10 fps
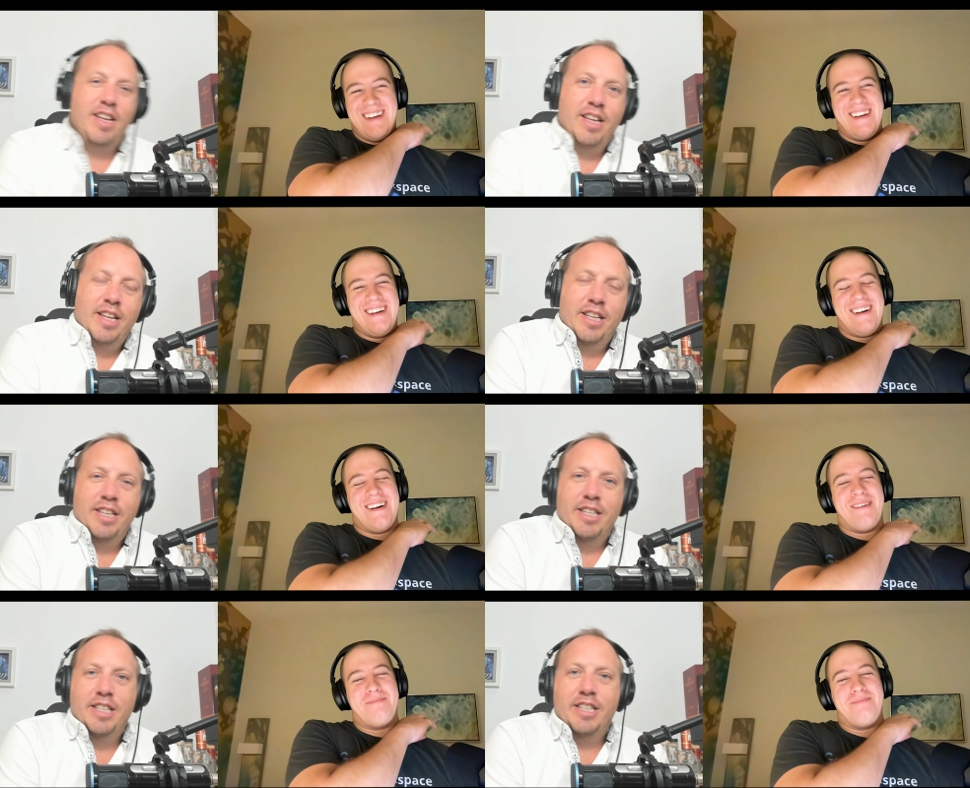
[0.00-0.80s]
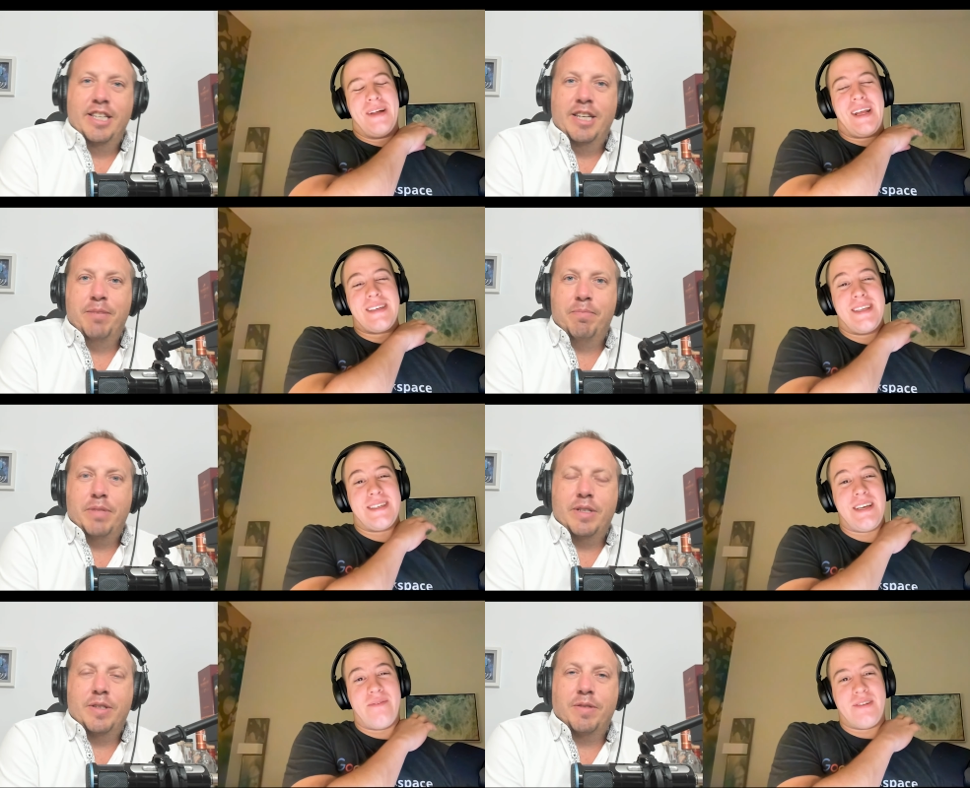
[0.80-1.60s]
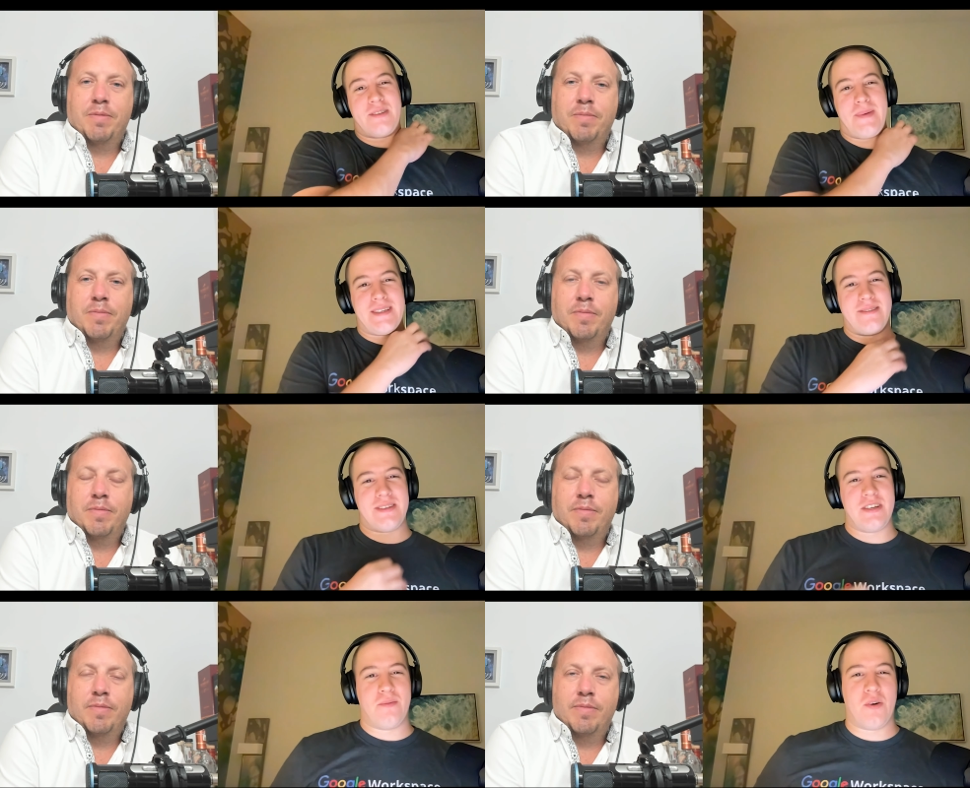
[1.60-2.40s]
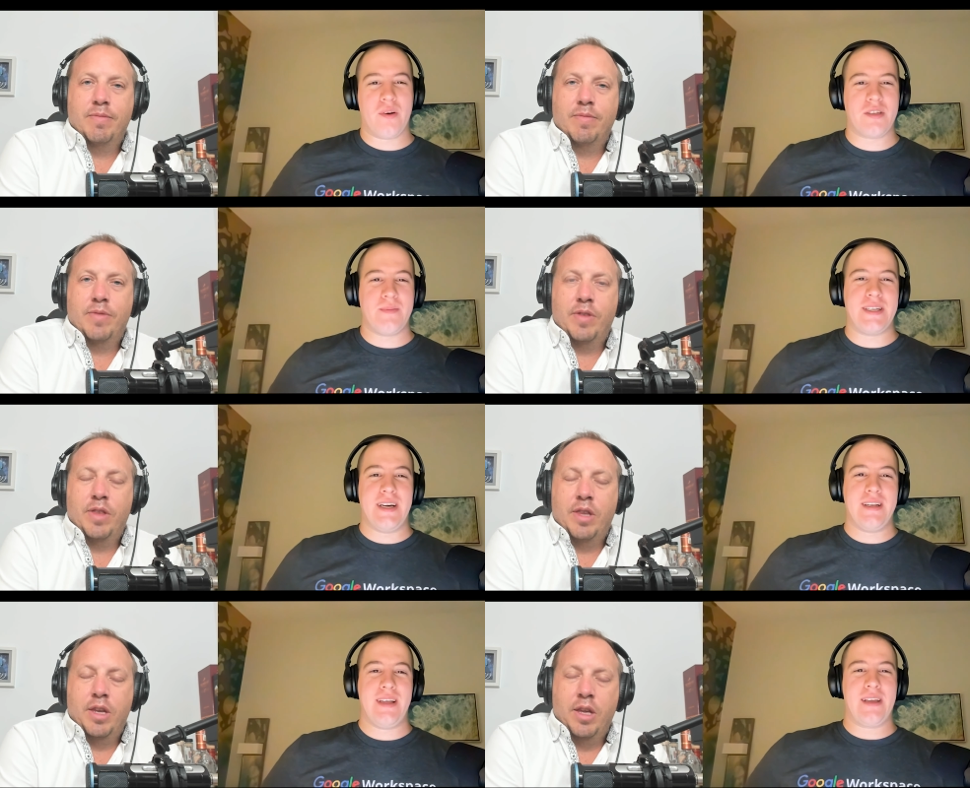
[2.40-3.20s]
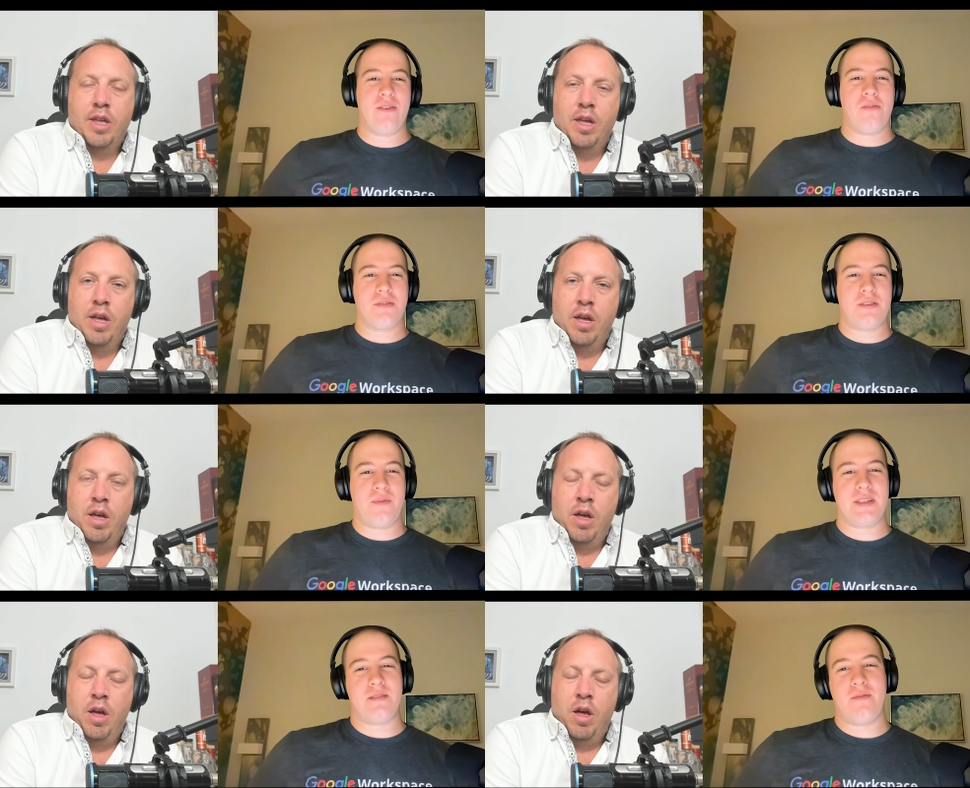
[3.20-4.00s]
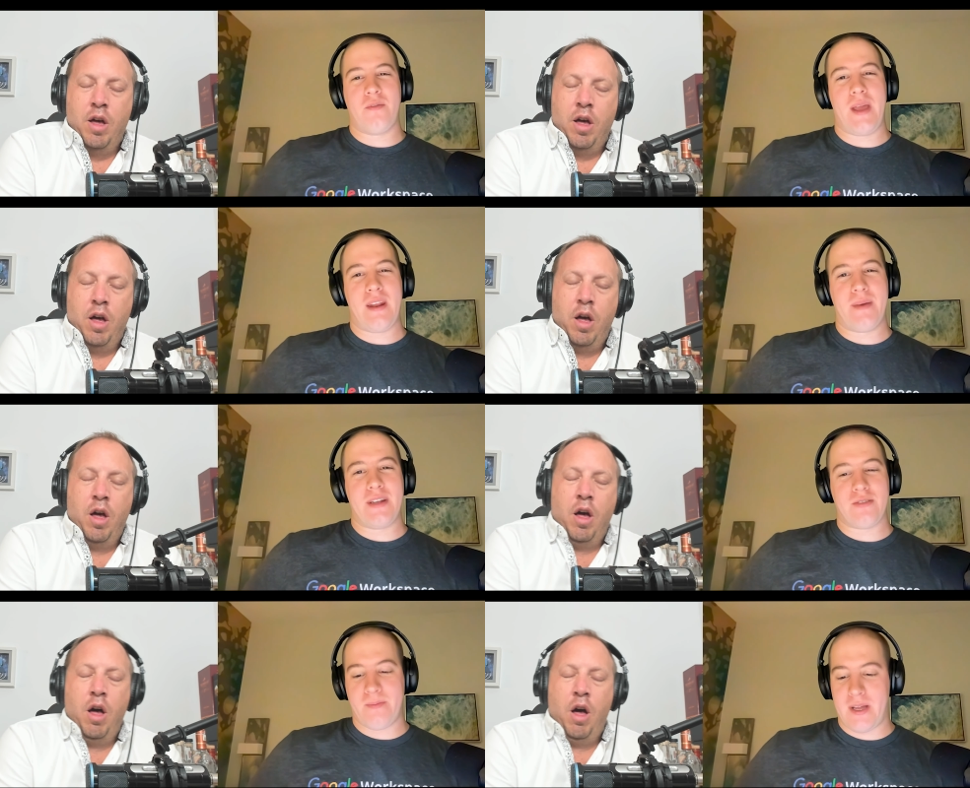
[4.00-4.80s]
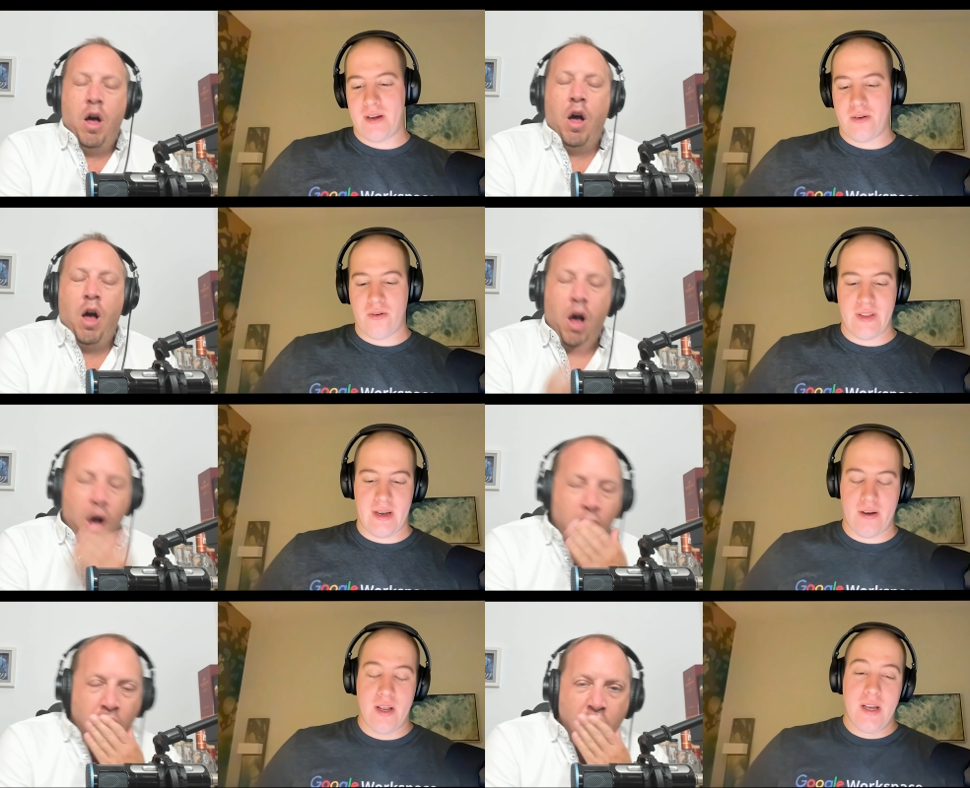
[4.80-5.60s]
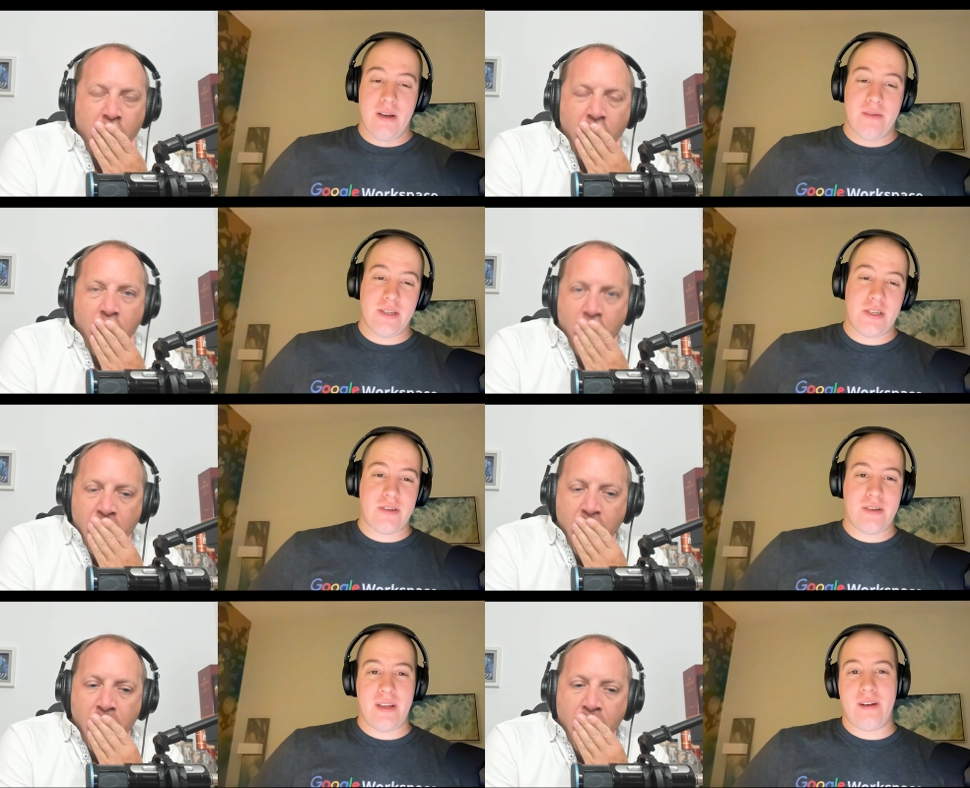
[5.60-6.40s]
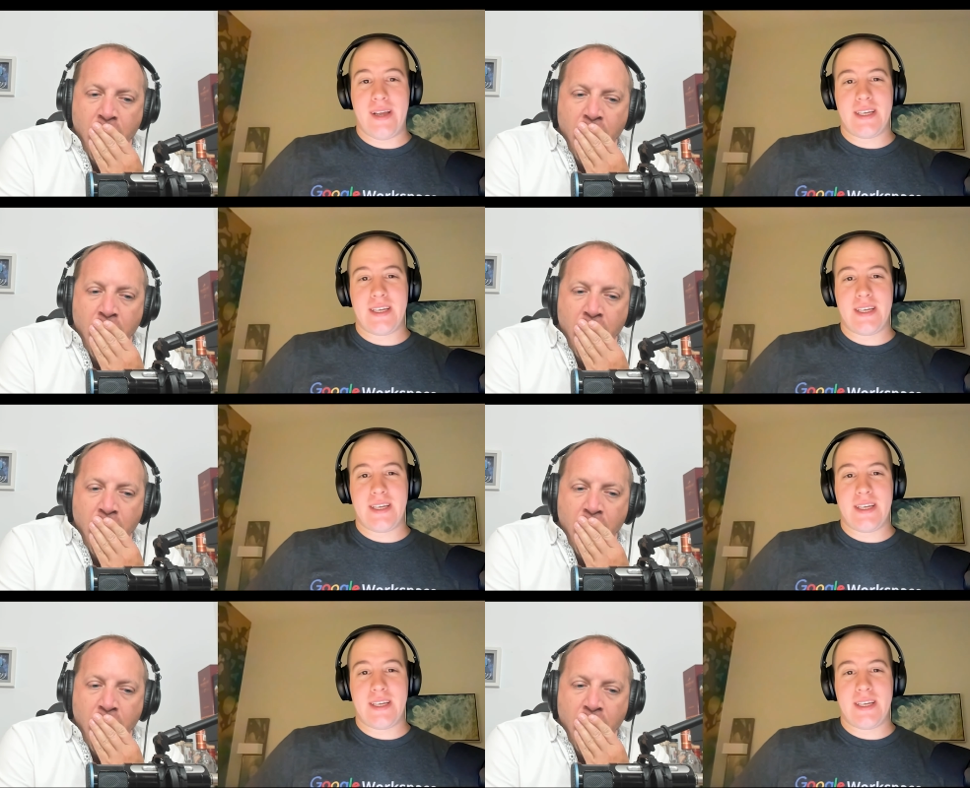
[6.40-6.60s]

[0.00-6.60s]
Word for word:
Speaker 1: Um, but I guess in the cell phone space, there's still more work to be done, and Google still wants to remain a major competitor over there, which you know I guess